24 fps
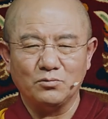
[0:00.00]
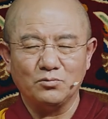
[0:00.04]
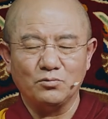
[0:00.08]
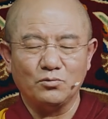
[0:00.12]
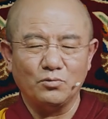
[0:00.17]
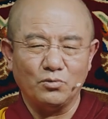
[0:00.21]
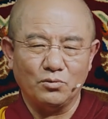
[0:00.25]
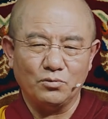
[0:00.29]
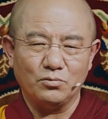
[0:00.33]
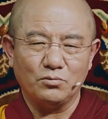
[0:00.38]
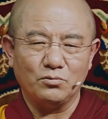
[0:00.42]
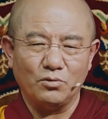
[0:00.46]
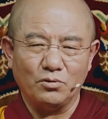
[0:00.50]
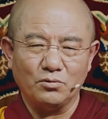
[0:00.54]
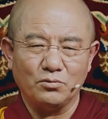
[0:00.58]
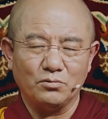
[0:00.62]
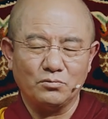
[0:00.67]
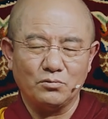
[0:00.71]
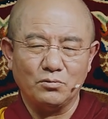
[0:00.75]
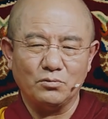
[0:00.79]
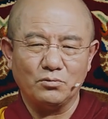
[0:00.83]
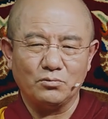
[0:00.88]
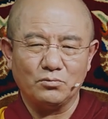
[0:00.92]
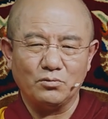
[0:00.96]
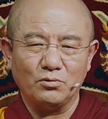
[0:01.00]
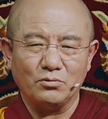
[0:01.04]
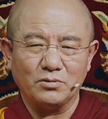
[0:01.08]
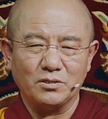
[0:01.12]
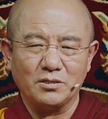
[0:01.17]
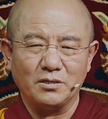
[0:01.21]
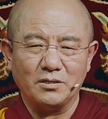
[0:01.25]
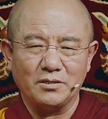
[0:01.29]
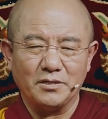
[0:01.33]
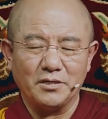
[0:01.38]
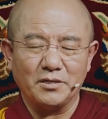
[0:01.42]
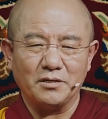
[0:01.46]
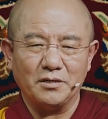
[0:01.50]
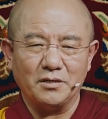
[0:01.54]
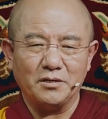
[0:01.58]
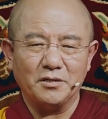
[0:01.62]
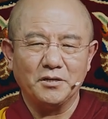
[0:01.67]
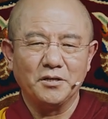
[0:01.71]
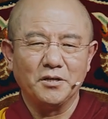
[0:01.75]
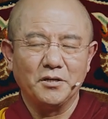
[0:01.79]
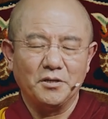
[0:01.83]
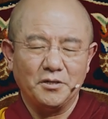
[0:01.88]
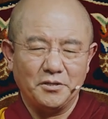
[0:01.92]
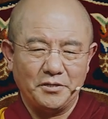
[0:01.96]
on the
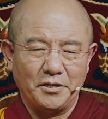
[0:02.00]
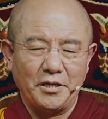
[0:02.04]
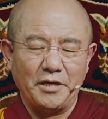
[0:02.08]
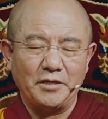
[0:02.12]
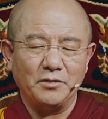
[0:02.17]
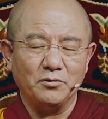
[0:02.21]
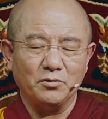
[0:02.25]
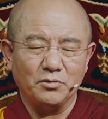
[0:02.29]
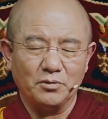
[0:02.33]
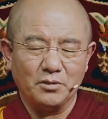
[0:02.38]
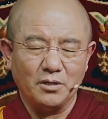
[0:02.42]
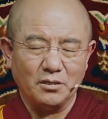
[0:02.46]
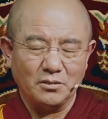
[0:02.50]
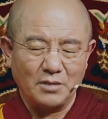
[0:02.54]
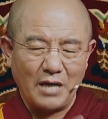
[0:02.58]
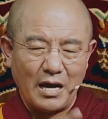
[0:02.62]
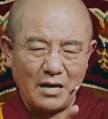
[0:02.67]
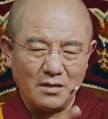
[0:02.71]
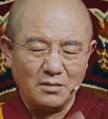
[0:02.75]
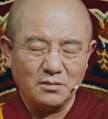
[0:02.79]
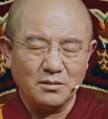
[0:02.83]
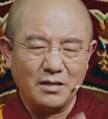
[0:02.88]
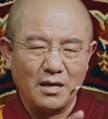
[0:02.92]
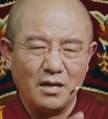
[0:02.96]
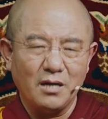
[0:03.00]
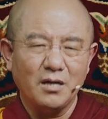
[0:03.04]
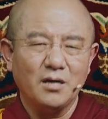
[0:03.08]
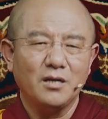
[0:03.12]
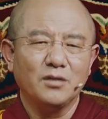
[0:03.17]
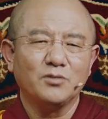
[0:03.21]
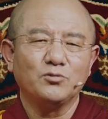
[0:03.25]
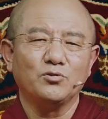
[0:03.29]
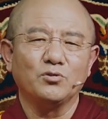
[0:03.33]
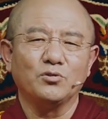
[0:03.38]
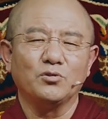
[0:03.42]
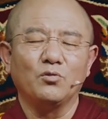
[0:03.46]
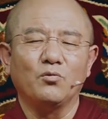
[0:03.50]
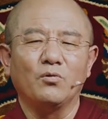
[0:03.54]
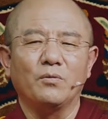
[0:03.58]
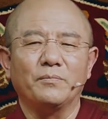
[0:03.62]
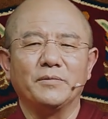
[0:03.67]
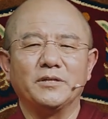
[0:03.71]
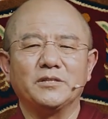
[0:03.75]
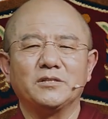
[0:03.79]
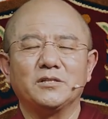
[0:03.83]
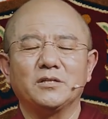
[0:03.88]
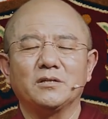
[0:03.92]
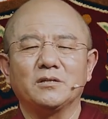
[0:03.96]
version of uh, Sanskrit text and uh,
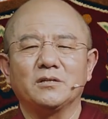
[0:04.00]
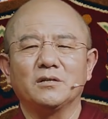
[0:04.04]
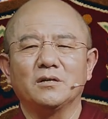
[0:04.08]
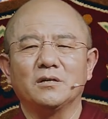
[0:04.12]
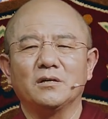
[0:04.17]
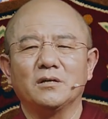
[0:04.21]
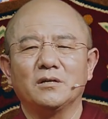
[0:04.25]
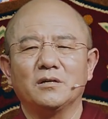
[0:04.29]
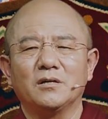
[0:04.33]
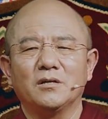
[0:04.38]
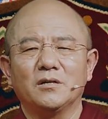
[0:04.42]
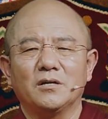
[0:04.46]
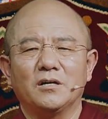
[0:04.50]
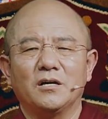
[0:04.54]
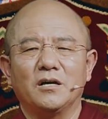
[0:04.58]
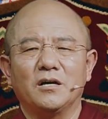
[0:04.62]
the English text